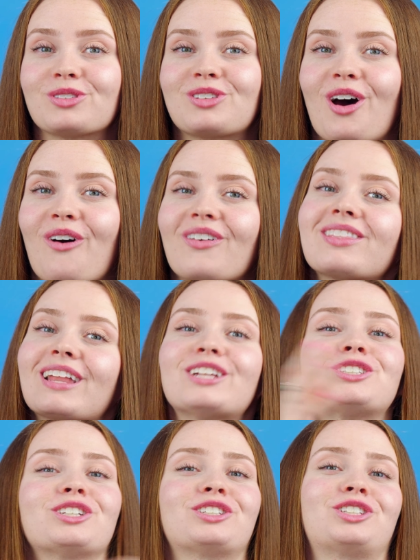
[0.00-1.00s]
So
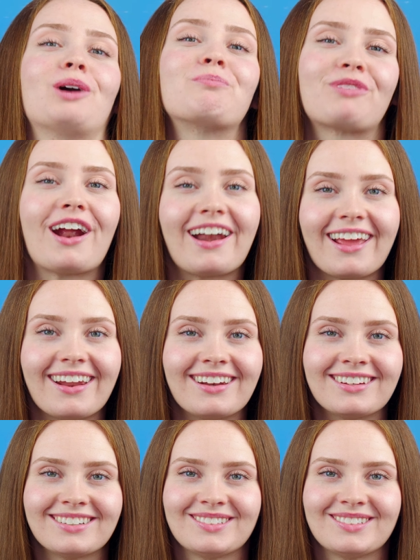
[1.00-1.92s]
let's just jump right in.